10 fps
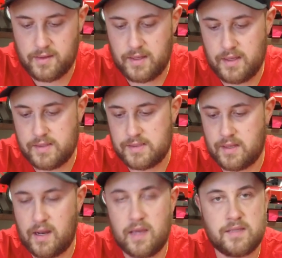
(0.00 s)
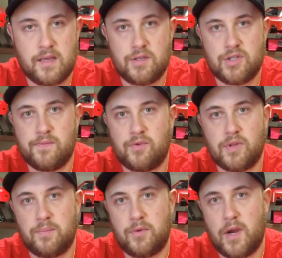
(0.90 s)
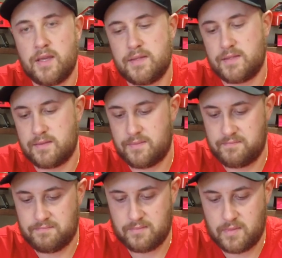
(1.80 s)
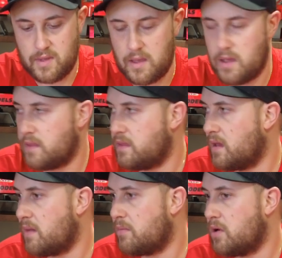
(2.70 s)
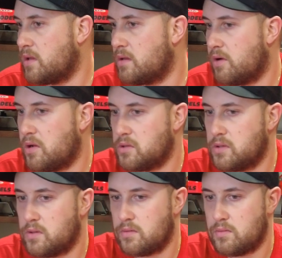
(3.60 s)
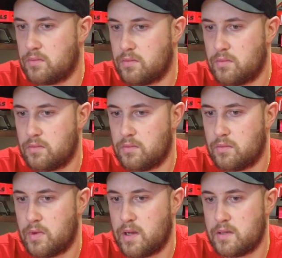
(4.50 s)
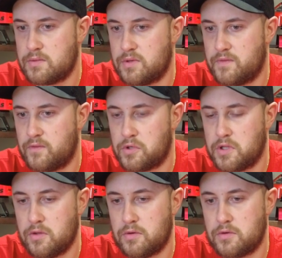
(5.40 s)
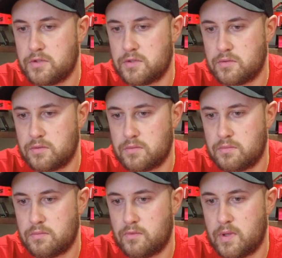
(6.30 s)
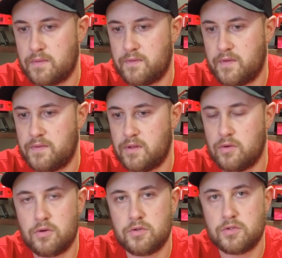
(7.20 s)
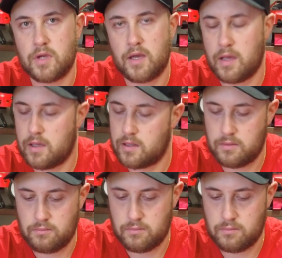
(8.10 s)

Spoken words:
It's a nice engine for the price. I think I bought it around 140 euros or 150 euros. I